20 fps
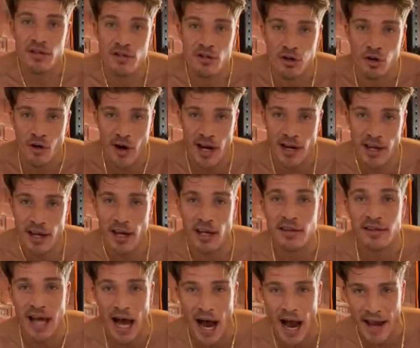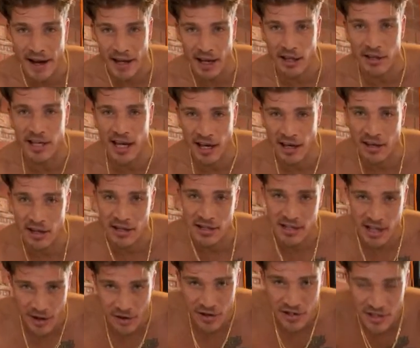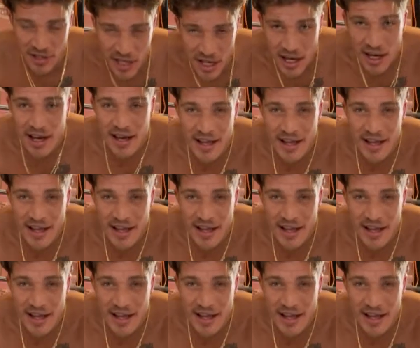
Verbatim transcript: training and dieting and taking it seriously